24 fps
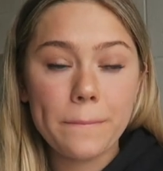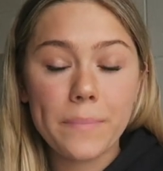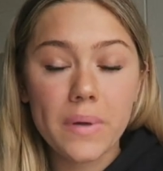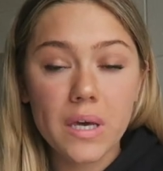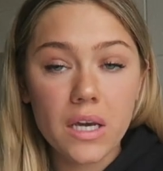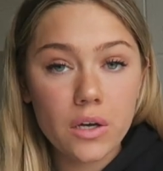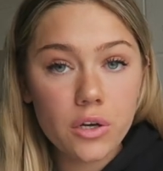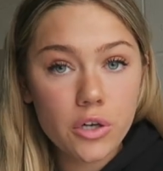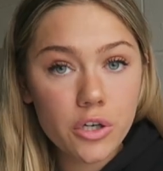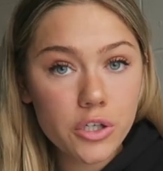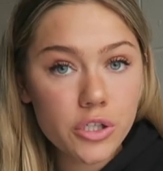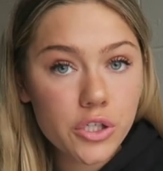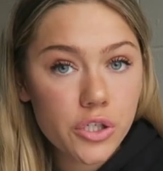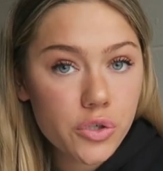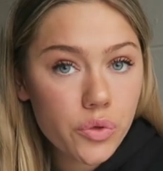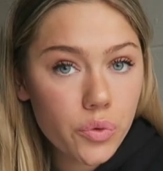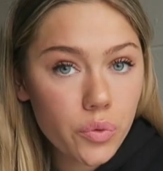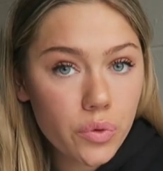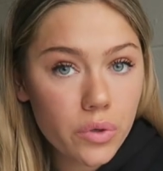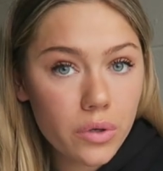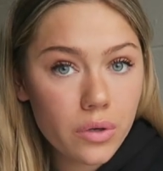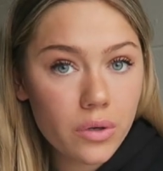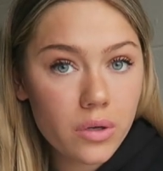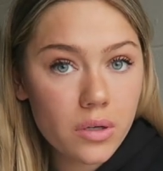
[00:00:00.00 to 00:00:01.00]
bigger
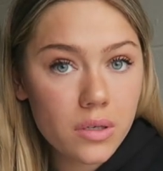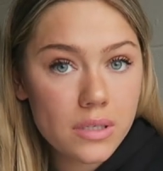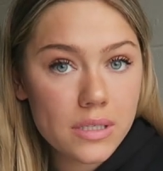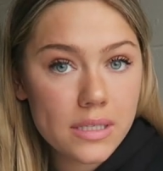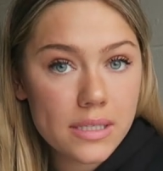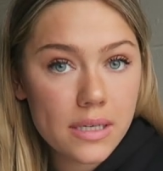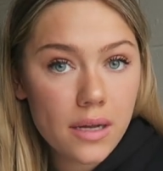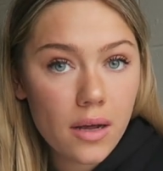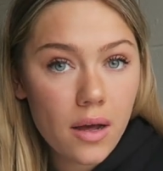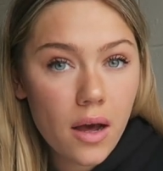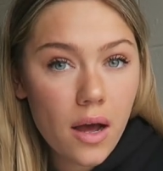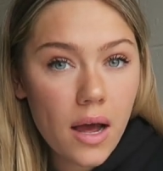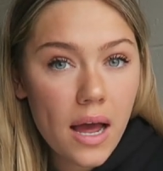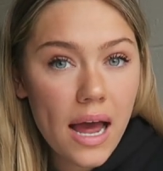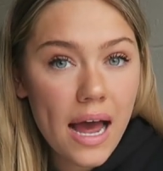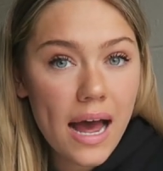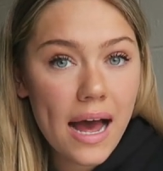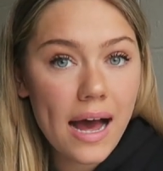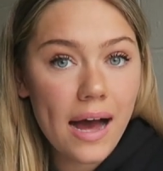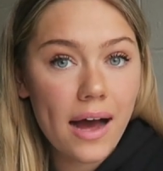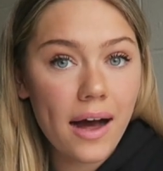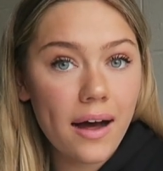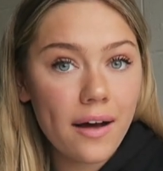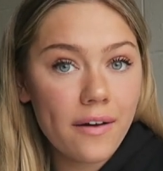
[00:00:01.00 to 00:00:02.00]
schools
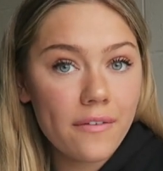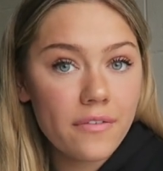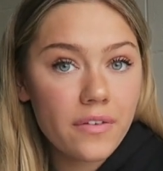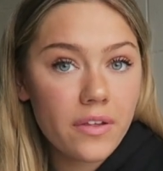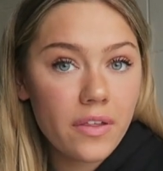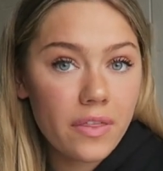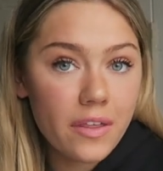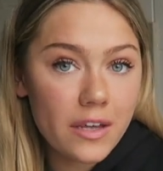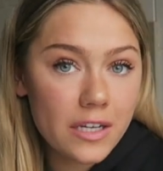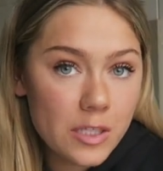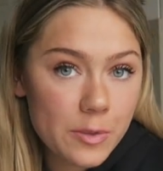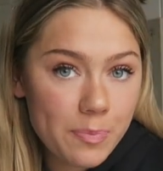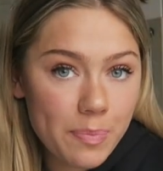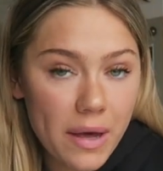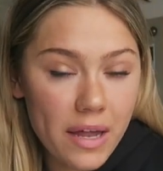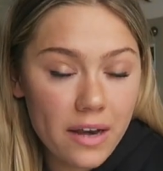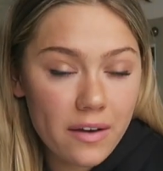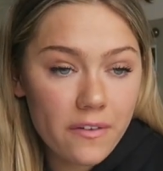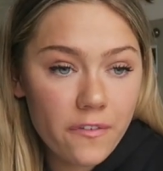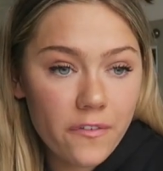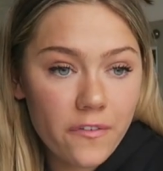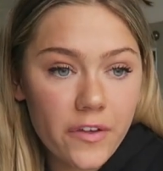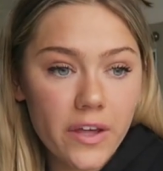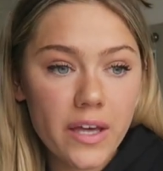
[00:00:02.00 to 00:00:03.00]
have this
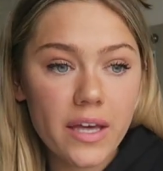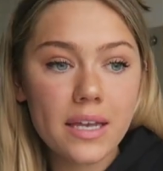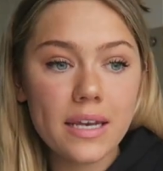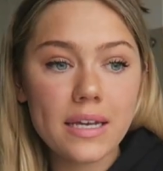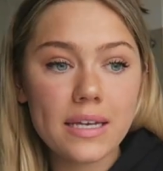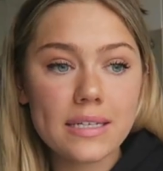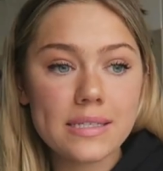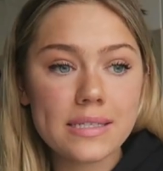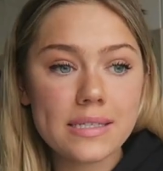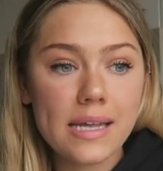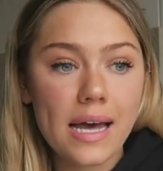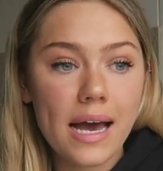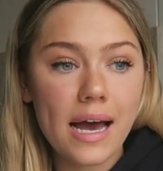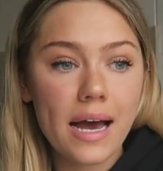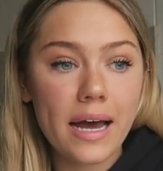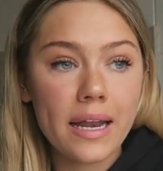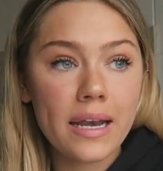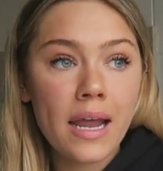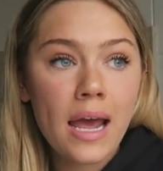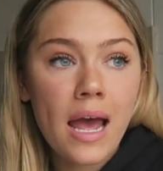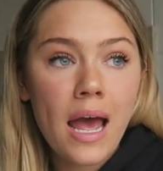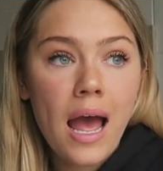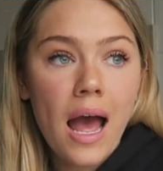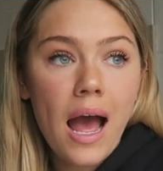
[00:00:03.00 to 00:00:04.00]
benefit, is that